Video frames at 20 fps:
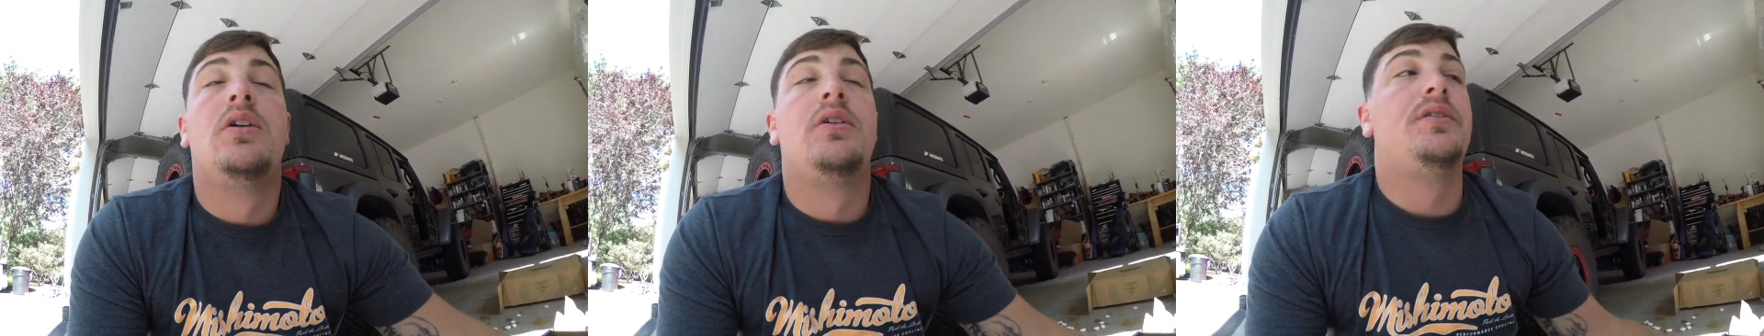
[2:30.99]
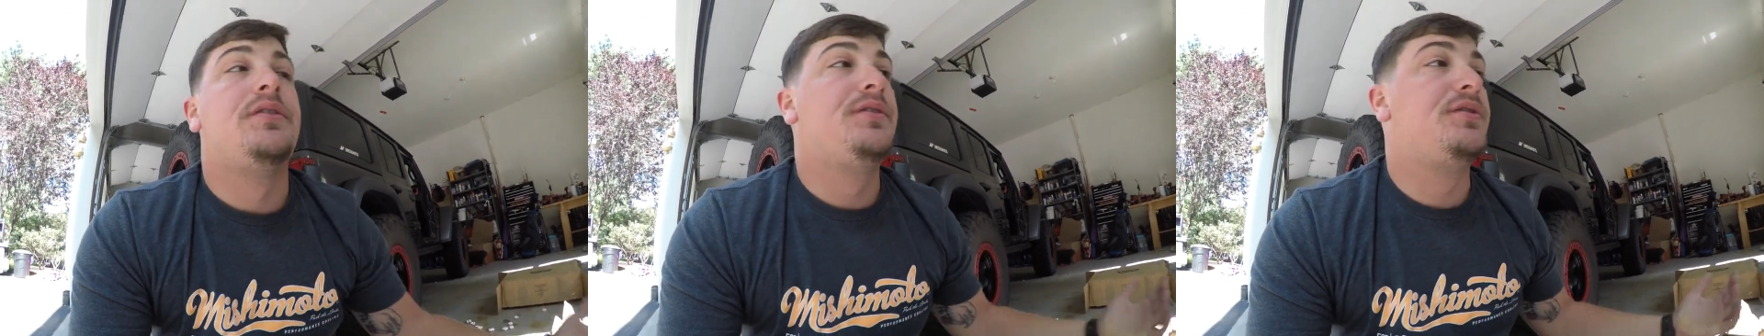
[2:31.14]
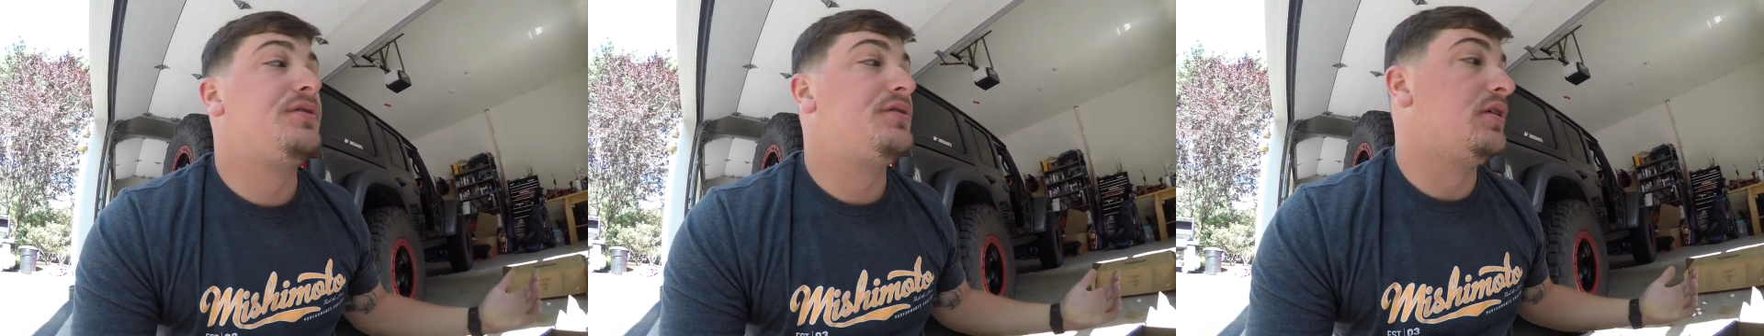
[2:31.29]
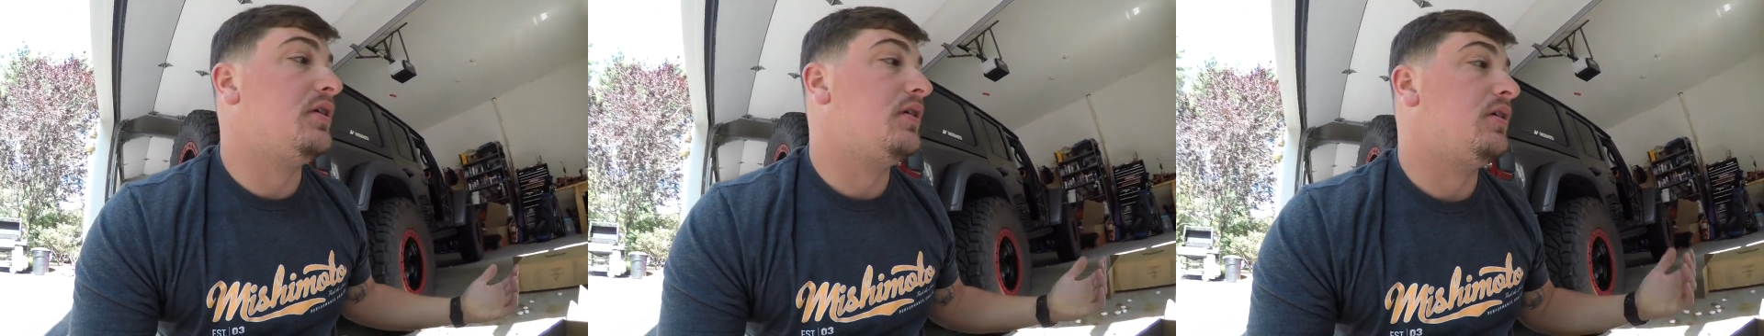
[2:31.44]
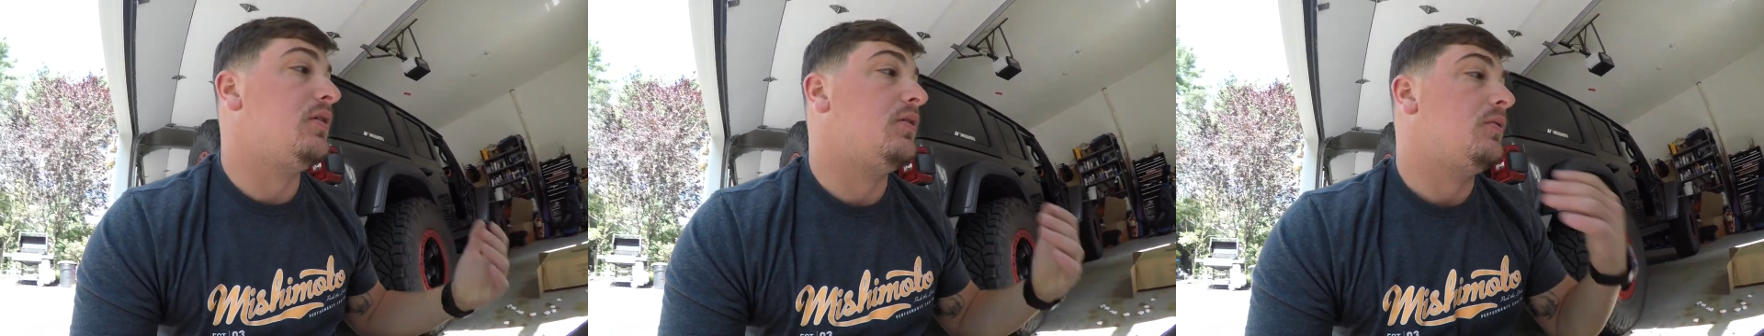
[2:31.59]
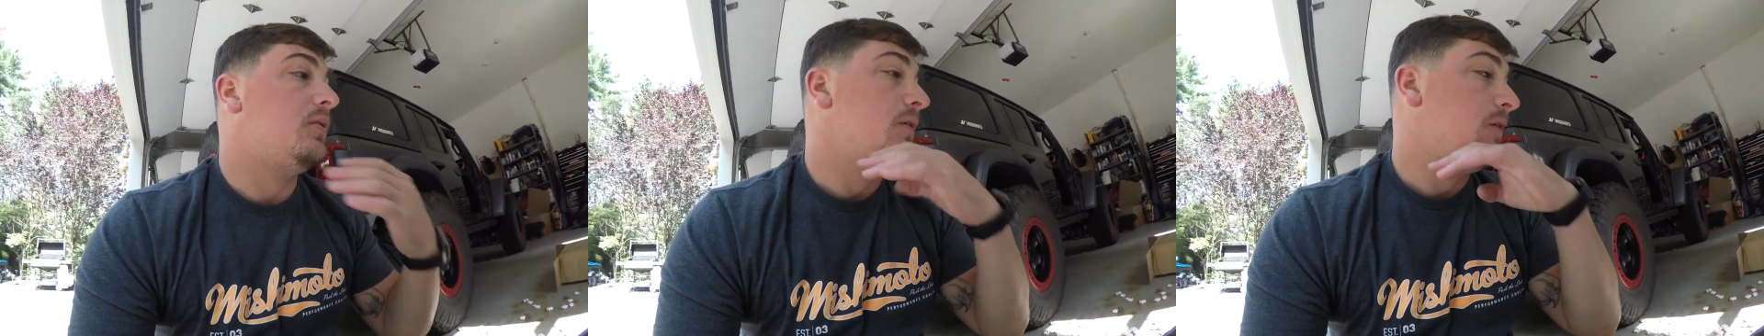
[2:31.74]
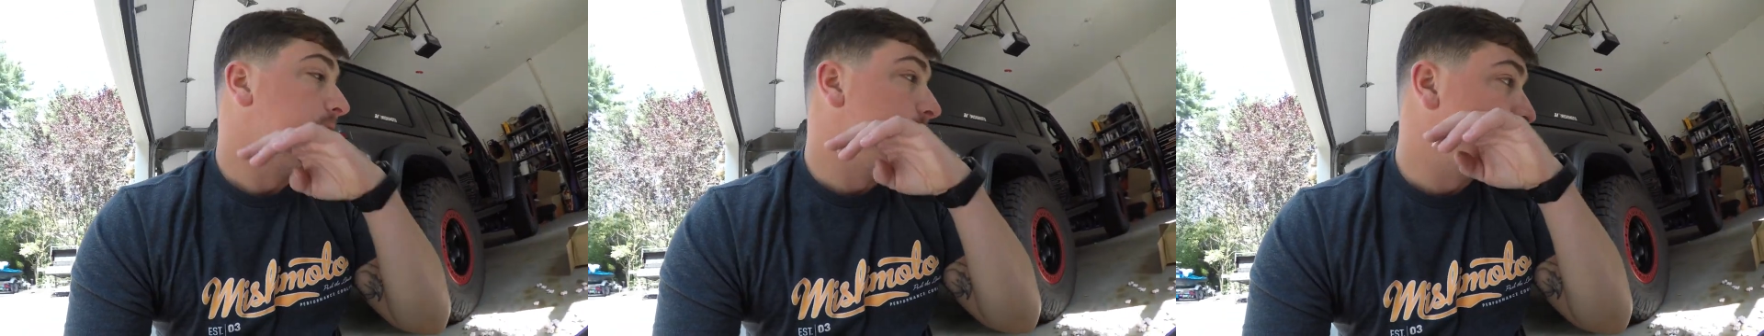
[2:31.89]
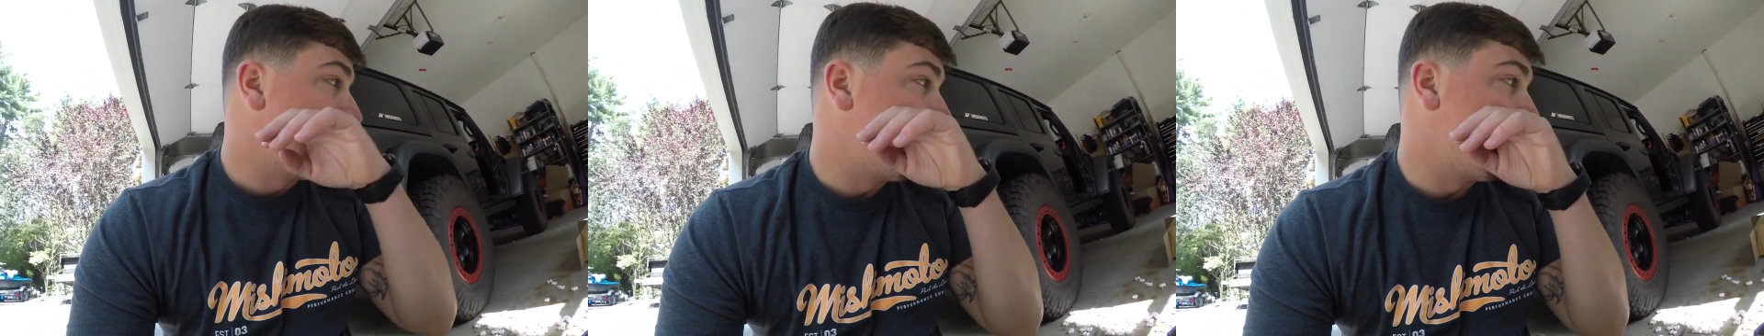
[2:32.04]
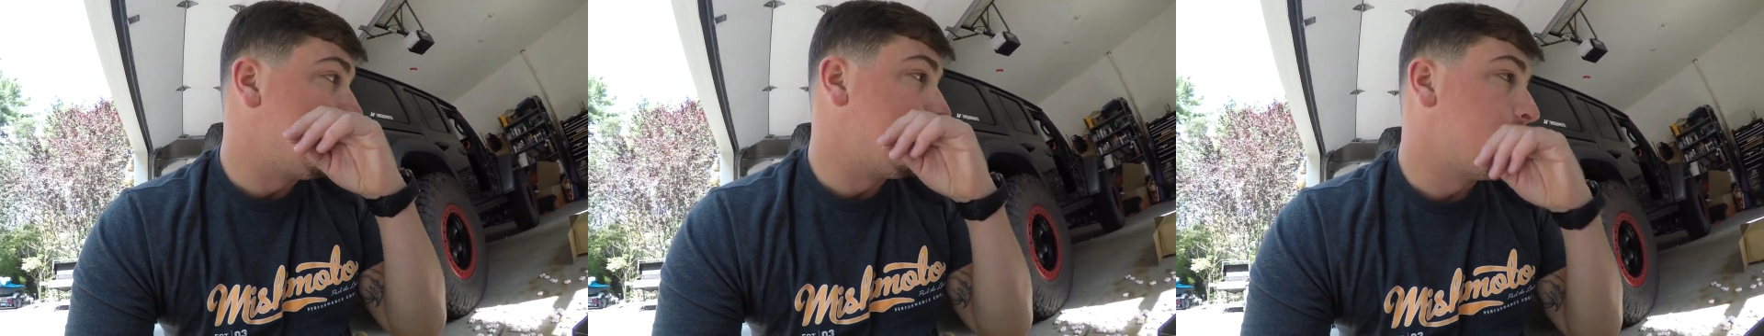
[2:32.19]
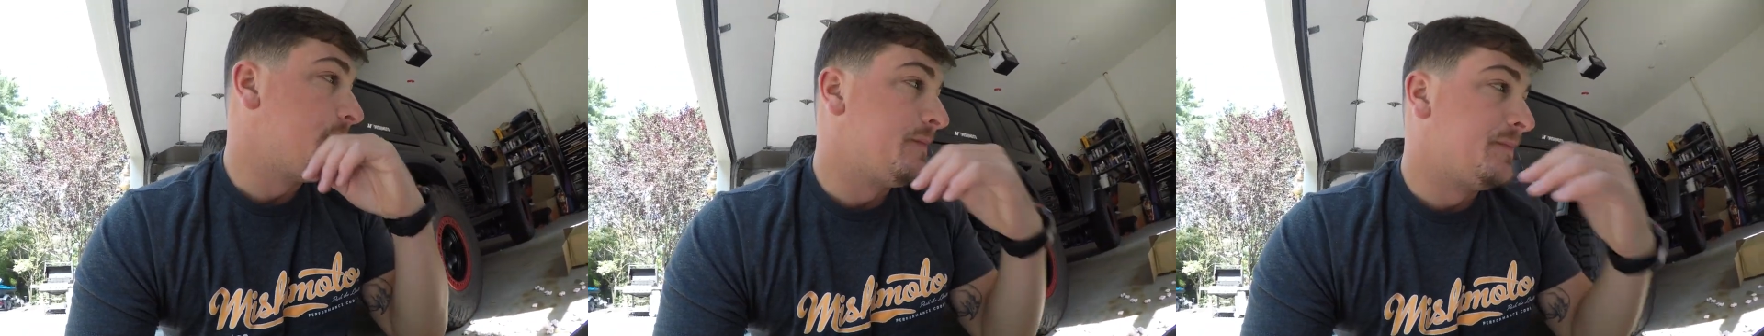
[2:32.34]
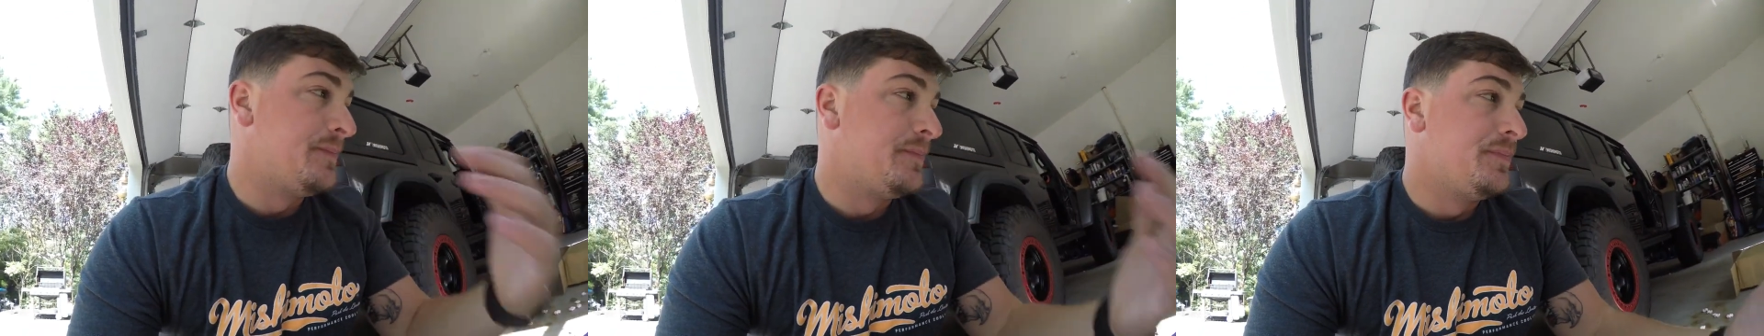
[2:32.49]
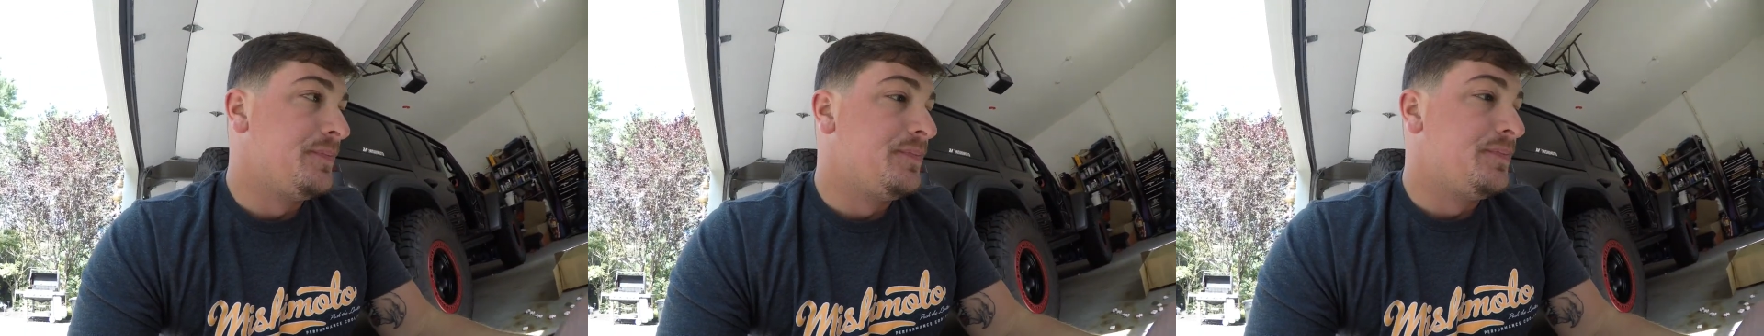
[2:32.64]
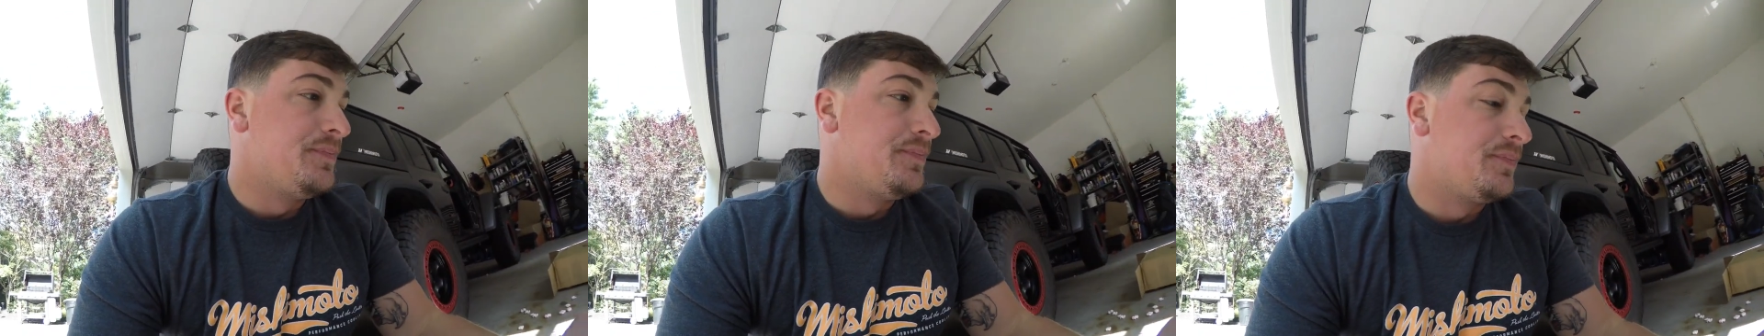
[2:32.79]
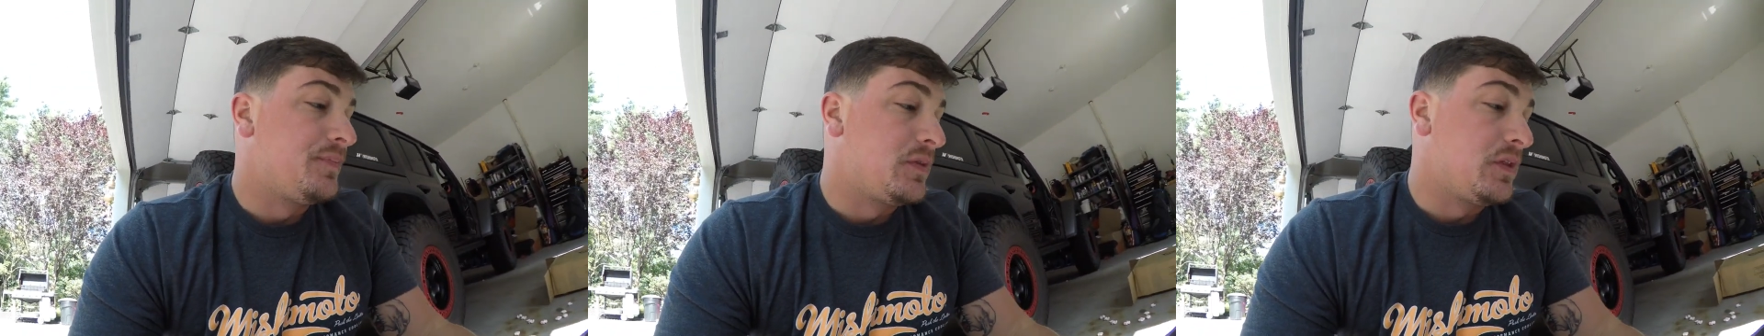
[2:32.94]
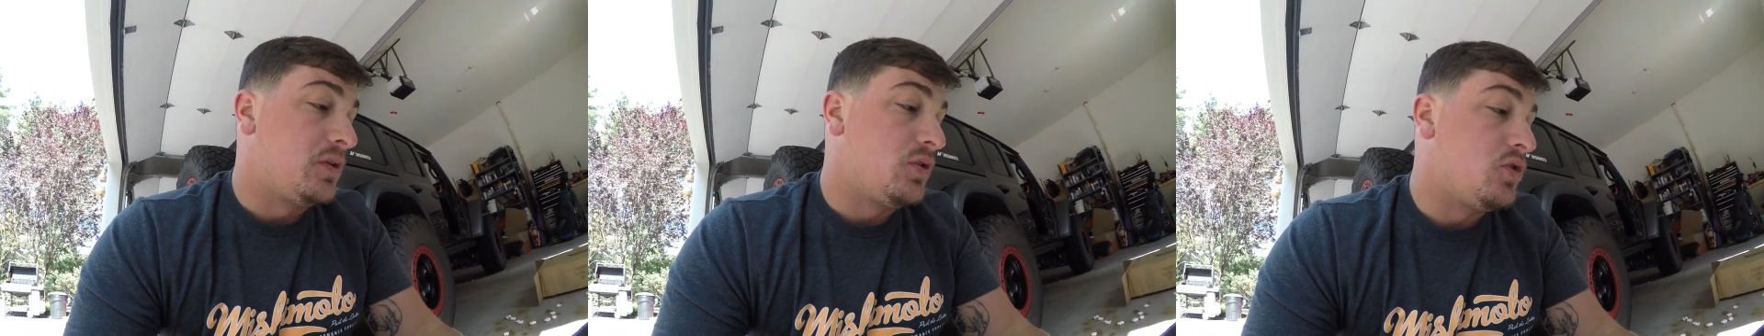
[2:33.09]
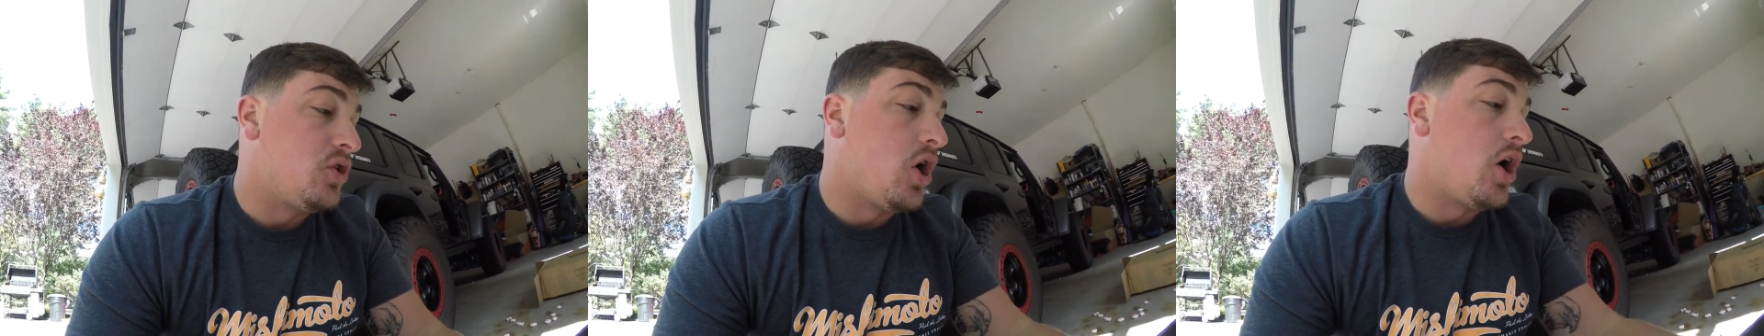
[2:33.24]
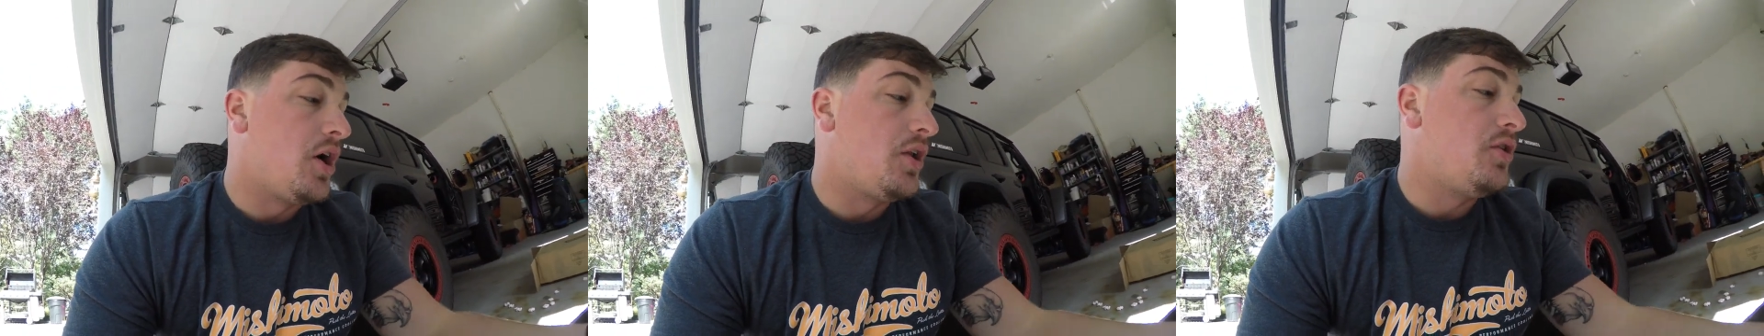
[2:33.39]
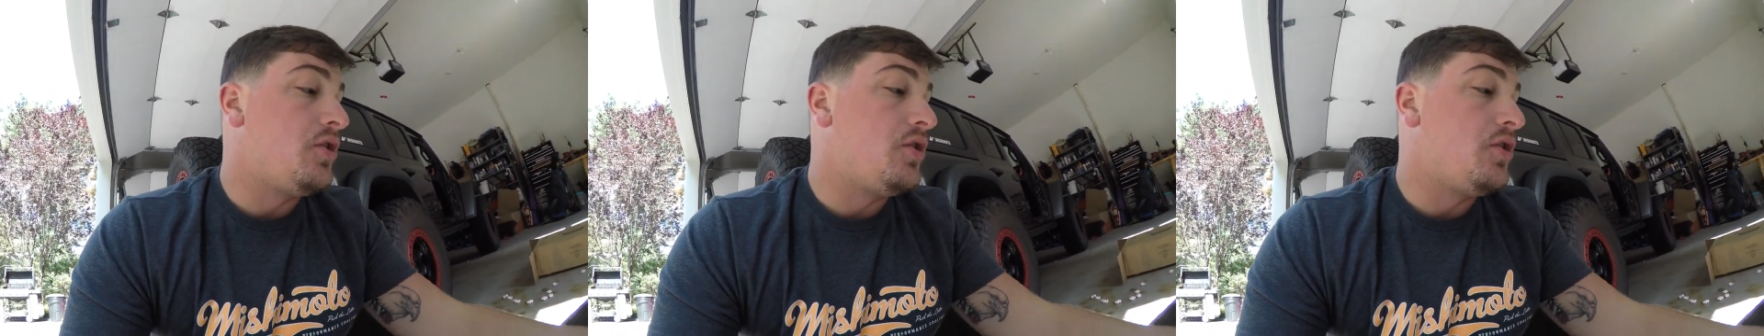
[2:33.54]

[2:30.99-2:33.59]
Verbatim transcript: So not